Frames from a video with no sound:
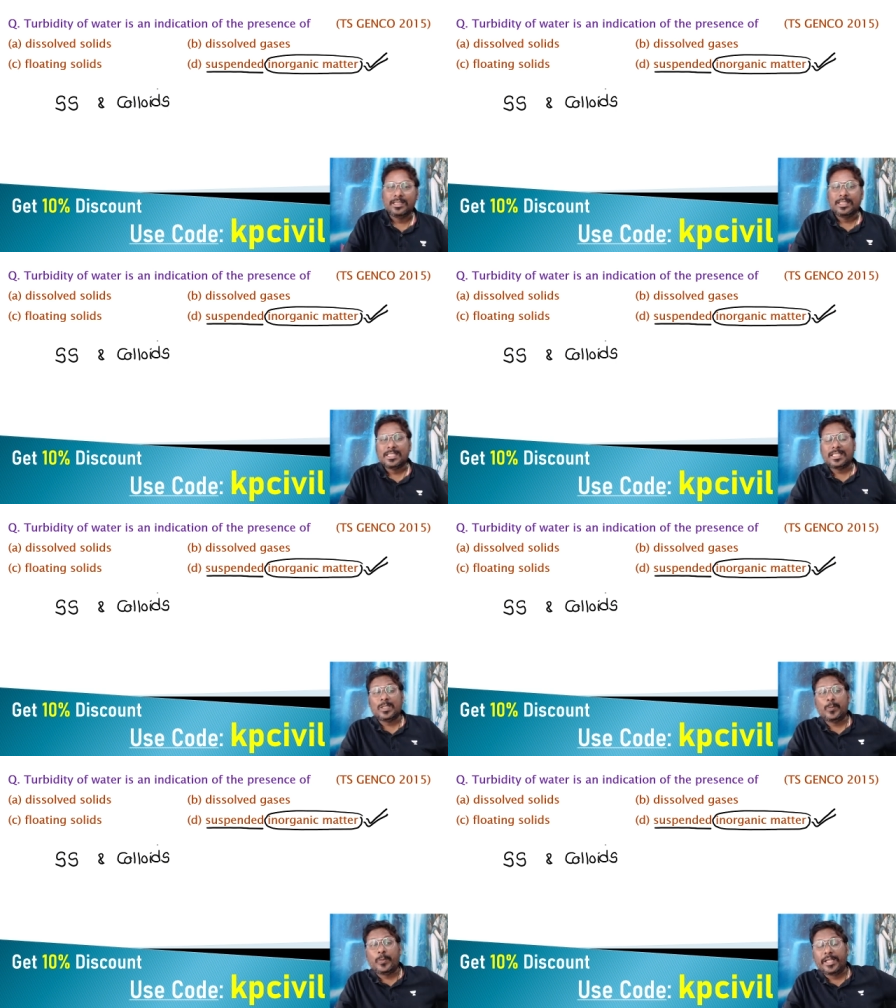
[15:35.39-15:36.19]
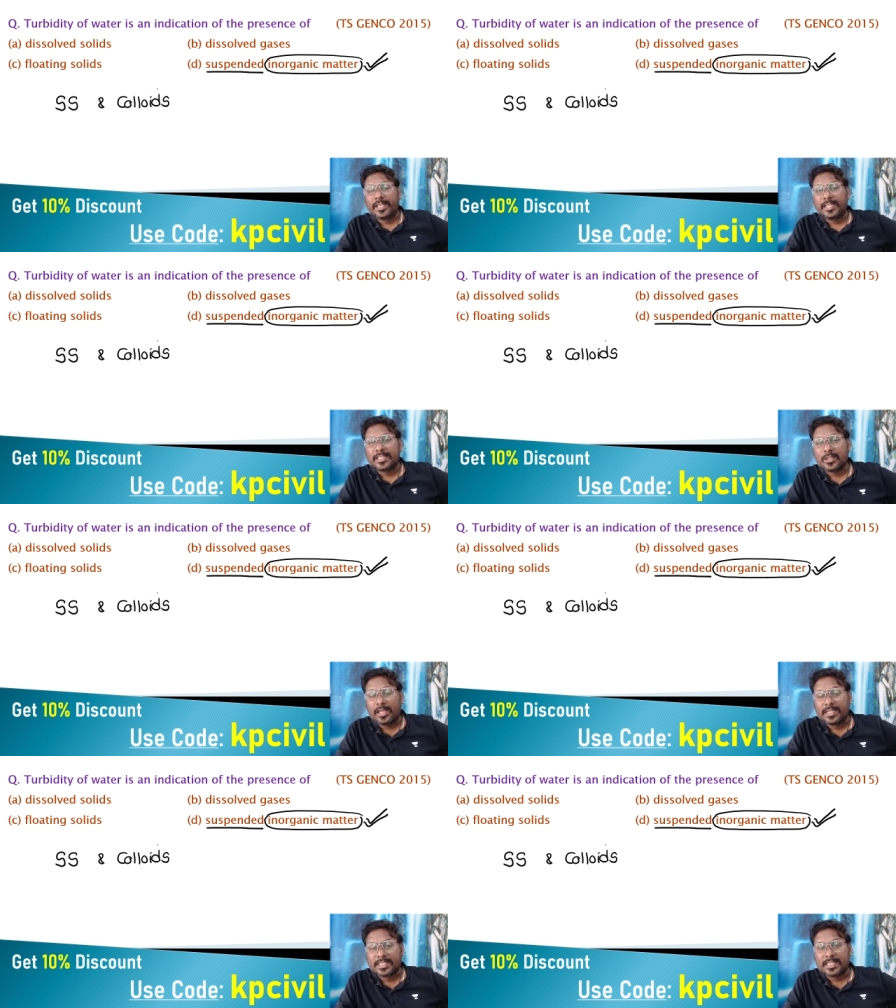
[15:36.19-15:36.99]
Suspended
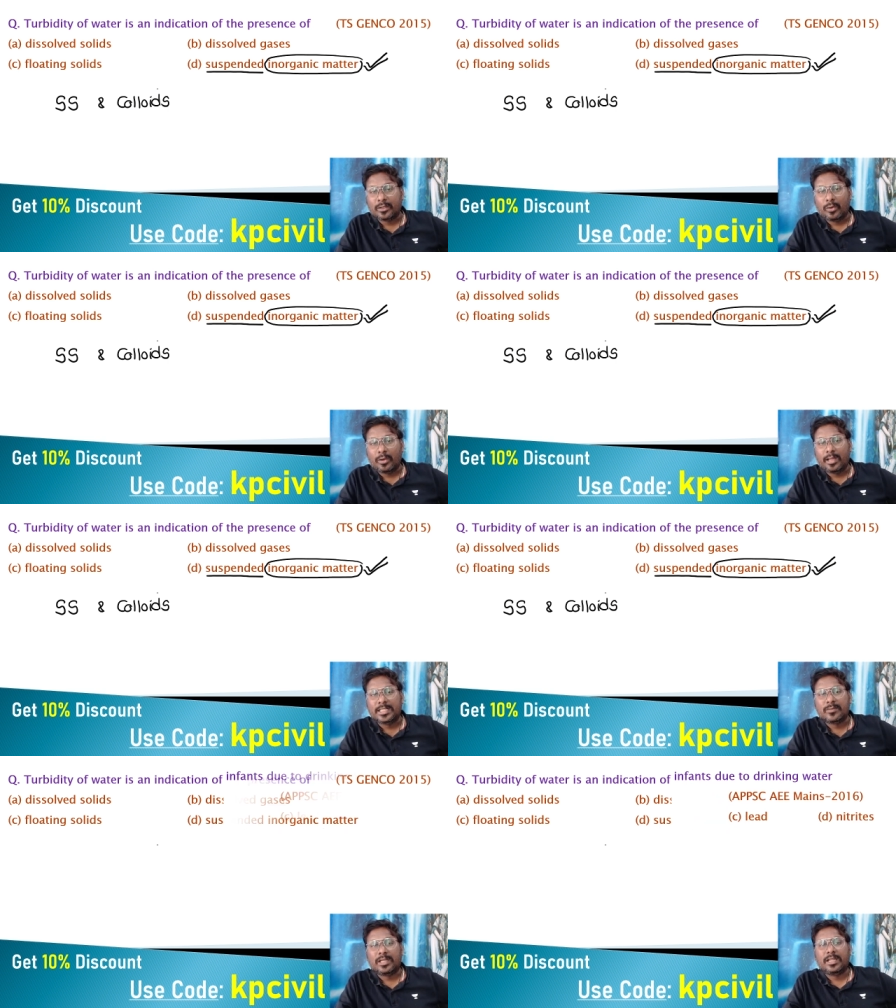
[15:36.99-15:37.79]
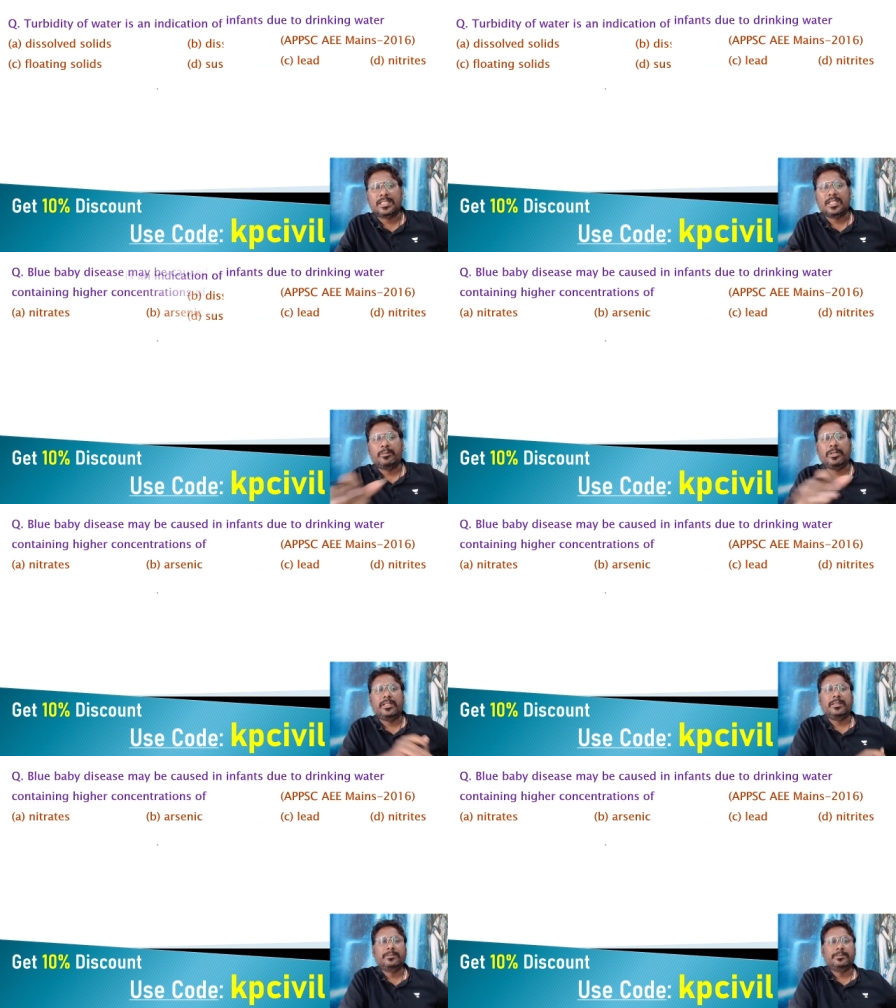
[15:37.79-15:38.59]
solids and colloids will cause turbidity.